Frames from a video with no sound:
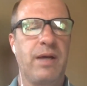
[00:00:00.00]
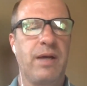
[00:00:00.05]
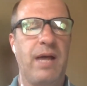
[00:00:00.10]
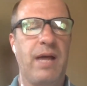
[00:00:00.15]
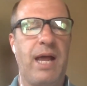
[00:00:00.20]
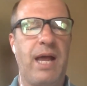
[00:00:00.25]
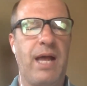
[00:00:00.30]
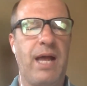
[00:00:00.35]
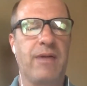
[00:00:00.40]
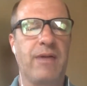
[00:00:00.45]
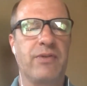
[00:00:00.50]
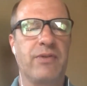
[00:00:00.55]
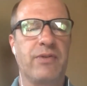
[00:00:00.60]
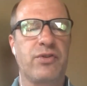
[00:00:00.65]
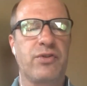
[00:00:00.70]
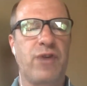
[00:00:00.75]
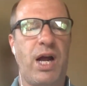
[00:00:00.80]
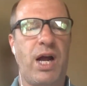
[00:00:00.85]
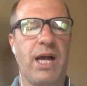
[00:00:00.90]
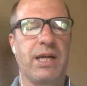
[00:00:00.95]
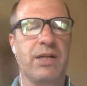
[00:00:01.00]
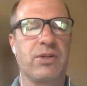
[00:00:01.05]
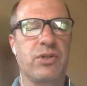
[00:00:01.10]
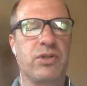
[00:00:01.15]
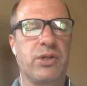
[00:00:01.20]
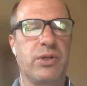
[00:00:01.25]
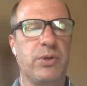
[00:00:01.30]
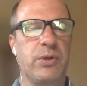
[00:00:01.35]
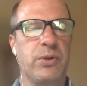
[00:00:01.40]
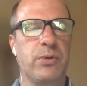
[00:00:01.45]
and trying
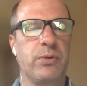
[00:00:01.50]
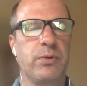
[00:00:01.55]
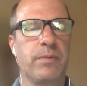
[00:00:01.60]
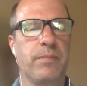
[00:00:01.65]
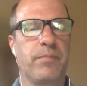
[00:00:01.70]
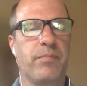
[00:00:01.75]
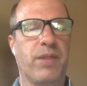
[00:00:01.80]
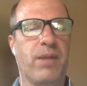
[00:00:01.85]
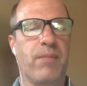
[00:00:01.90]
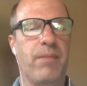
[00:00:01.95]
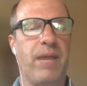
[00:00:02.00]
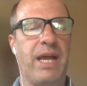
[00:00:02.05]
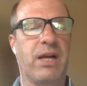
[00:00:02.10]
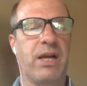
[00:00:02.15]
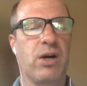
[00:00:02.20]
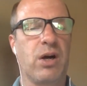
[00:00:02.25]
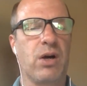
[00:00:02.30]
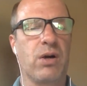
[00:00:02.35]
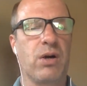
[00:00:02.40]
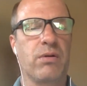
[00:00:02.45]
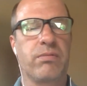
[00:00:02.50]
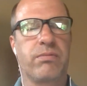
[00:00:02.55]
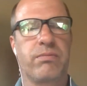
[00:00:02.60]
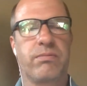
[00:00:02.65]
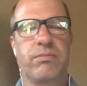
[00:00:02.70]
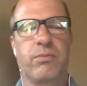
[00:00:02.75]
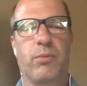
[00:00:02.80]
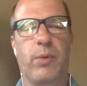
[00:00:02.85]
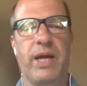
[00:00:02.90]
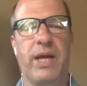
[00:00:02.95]
to make our
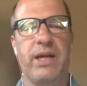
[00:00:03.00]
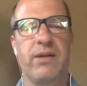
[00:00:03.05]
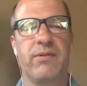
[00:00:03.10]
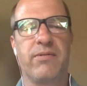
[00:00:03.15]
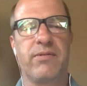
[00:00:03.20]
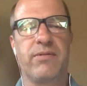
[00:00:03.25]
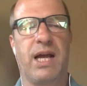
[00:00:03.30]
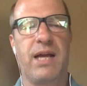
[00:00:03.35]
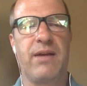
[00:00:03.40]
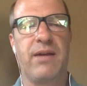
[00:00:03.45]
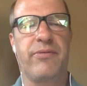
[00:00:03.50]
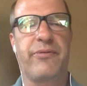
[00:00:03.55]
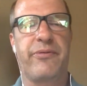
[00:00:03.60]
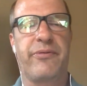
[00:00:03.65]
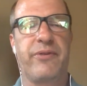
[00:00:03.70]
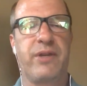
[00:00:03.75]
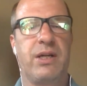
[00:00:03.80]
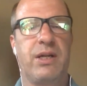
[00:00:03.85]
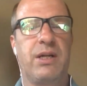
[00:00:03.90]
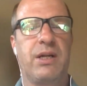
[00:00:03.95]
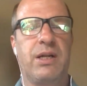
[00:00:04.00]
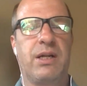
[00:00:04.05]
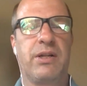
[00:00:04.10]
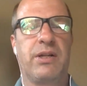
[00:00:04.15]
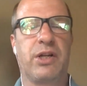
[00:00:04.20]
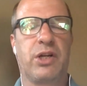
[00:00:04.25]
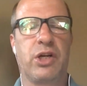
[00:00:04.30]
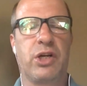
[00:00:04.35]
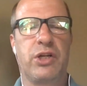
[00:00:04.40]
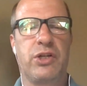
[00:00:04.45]
way of life,
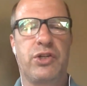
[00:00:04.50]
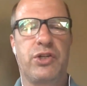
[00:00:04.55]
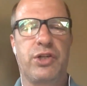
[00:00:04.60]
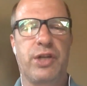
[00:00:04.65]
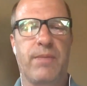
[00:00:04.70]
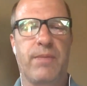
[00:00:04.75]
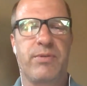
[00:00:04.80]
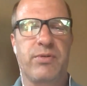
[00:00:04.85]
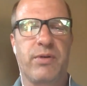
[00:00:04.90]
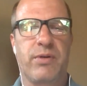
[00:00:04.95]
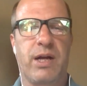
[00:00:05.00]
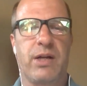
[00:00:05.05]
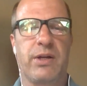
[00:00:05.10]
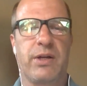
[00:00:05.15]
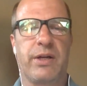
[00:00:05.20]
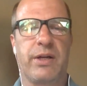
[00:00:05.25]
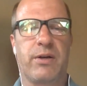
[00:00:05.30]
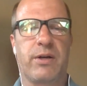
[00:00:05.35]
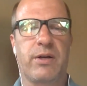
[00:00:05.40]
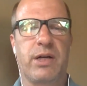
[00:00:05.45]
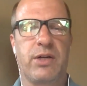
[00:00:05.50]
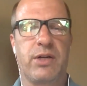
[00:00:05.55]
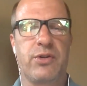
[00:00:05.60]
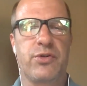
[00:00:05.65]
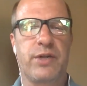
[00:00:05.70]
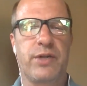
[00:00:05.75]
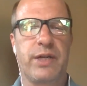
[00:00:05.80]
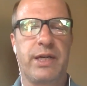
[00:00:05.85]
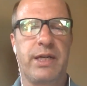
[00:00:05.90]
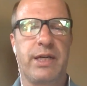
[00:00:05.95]
the goods shipped around our
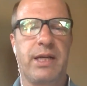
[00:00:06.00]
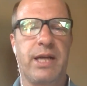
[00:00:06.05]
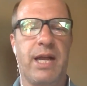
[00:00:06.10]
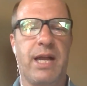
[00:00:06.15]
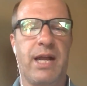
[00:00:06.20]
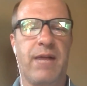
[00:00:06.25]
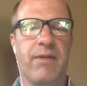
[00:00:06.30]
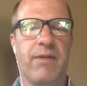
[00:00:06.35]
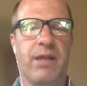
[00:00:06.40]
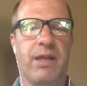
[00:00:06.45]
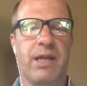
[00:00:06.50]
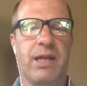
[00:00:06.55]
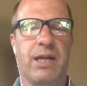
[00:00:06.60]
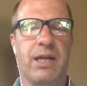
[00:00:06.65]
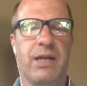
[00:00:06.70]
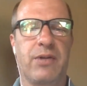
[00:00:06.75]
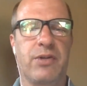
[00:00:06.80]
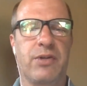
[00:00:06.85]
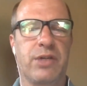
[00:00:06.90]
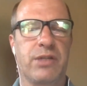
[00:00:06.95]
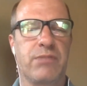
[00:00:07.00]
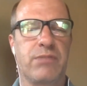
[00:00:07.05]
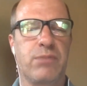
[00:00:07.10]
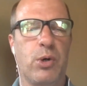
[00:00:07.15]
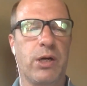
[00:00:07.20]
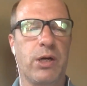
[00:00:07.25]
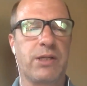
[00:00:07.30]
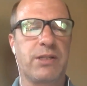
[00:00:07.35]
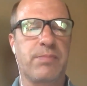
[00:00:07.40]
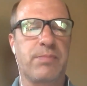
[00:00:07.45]
country, and everything just
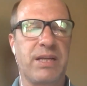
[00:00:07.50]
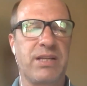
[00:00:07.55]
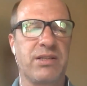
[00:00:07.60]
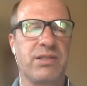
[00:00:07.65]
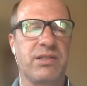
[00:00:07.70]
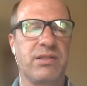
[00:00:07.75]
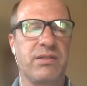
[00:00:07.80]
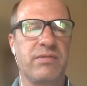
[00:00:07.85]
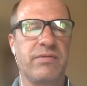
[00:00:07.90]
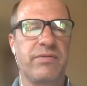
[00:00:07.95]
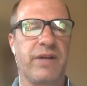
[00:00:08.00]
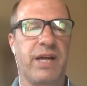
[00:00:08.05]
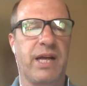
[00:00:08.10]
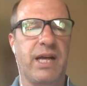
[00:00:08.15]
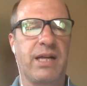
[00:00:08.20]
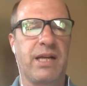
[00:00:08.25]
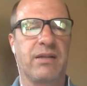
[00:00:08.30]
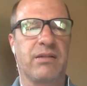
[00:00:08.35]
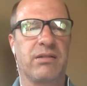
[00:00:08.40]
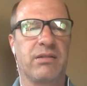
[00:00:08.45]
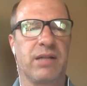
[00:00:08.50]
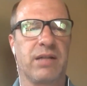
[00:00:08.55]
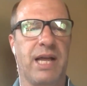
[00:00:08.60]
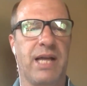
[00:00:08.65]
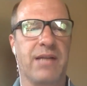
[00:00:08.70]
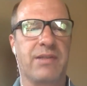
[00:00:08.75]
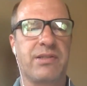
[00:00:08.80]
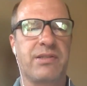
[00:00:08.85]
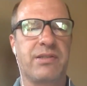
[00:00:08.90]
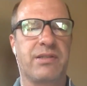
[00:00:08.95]
more expensive and
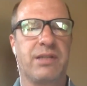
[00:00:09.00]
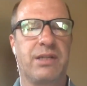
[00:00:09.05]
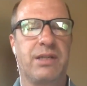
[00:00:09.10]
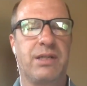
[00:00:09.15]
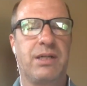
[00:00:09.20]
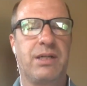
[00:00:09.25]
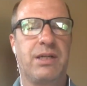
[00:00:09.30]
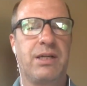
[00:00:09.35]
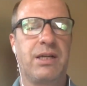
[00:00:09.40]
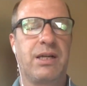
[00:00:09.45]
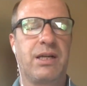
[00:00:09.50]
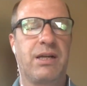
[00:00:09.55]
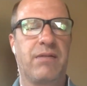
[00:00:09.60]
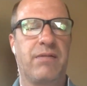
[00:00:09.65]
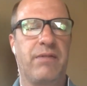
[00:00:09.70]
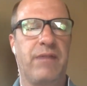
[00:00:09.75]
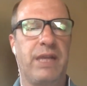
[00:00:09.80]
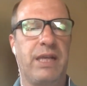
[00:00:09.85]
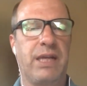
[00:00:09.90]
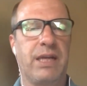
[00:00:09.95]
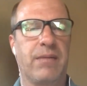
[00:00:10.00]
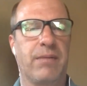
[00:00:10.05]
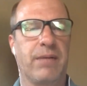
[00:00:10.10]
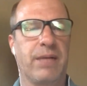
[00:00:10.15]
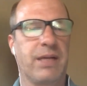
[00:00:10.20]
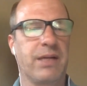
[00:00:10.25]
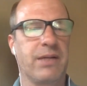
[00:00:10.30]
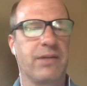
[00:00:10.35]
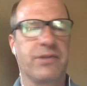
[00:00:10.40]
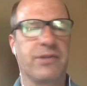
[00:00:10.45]
less convenient,
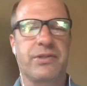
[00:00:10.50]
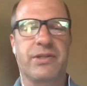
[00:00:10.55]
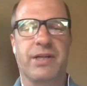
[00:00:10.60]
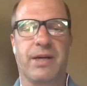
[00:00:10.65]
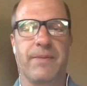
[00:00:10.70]
because